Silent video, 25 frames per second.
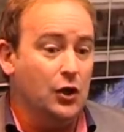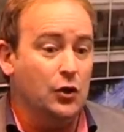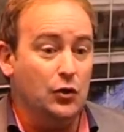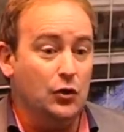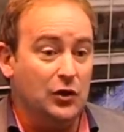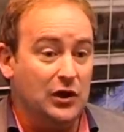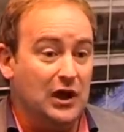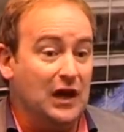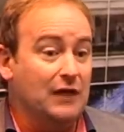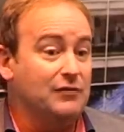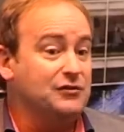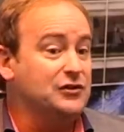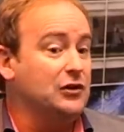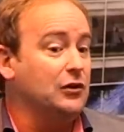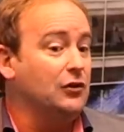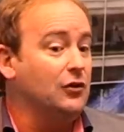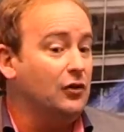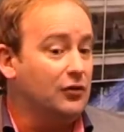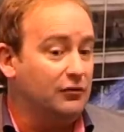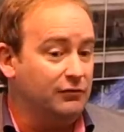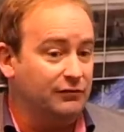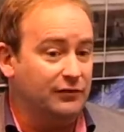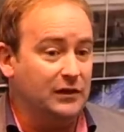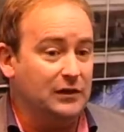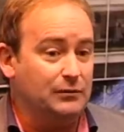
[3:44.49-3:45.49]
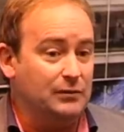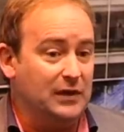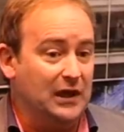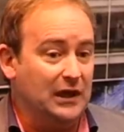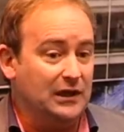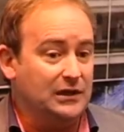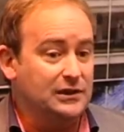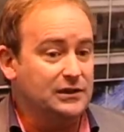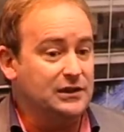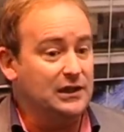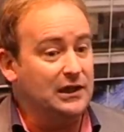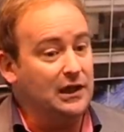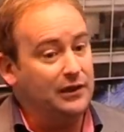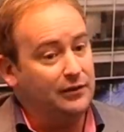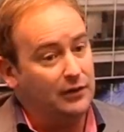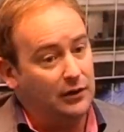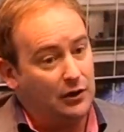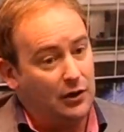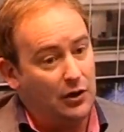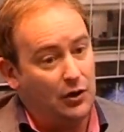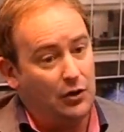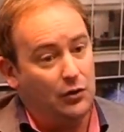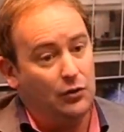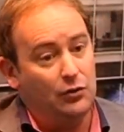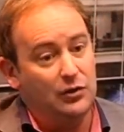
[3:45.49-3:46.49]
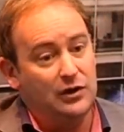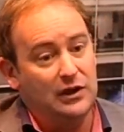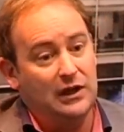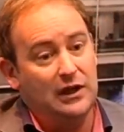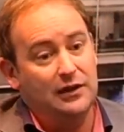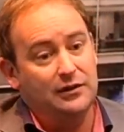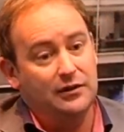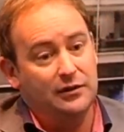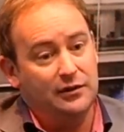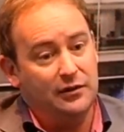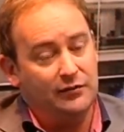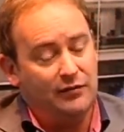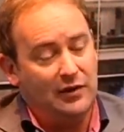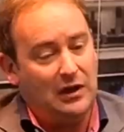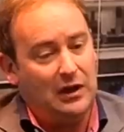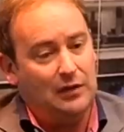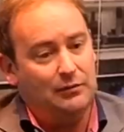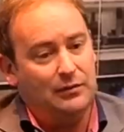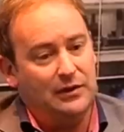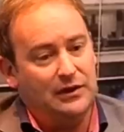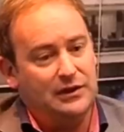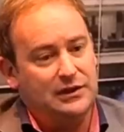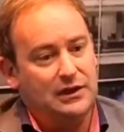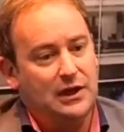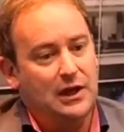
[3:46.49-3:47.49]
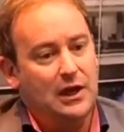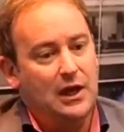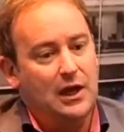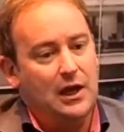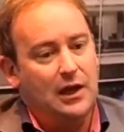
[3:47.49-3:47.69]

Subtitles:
who gave us a lot of feedback to get the code, to get the development